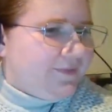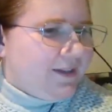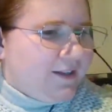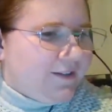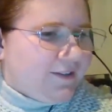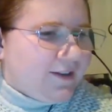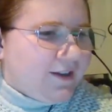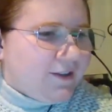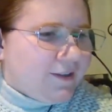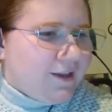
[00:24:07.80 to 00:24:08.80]
So I
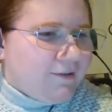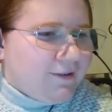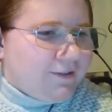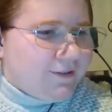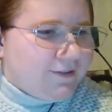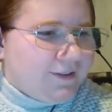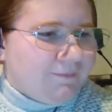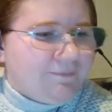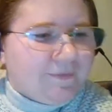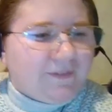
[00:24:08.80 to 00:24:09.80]
got that recently.
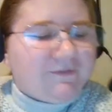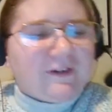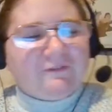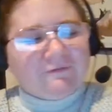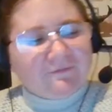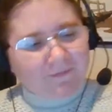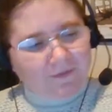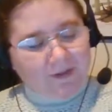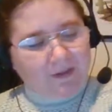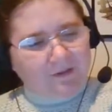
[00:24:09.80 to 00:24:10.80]
The funny
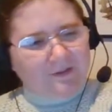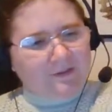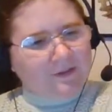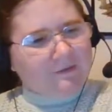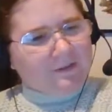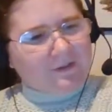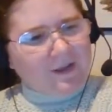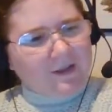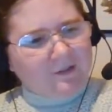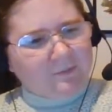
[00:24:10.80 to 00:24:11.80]
thing is, that was the
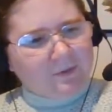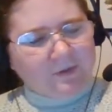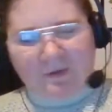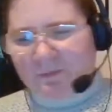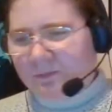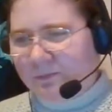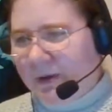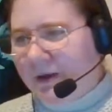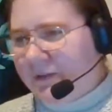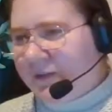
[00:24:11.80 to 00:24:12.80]
last book I
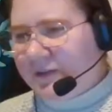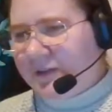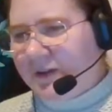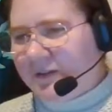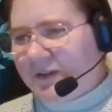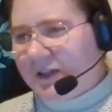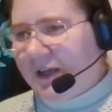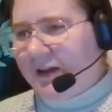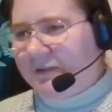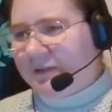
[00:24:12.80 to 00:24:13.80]
bought of the season, and
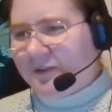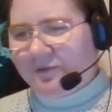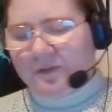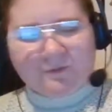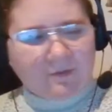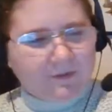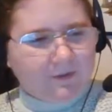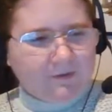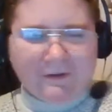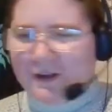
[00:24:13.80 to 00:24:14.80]
yet it was the first one to
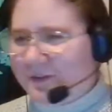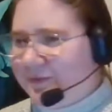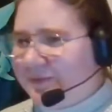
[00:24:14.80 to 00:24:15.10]
arrive.